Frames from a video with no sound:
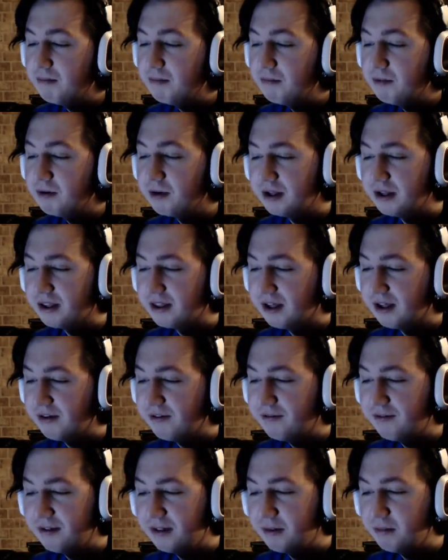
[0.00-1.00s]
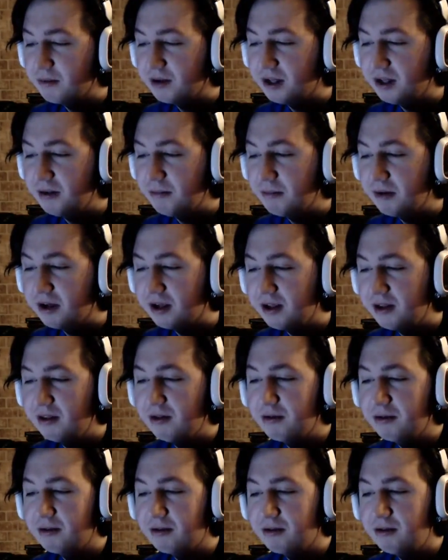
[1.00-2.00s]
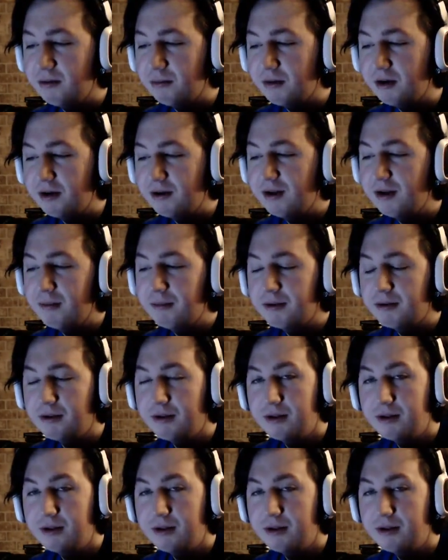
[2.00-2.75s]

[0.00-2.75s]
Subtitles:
really excited for them to keep making those Tomb Raider games.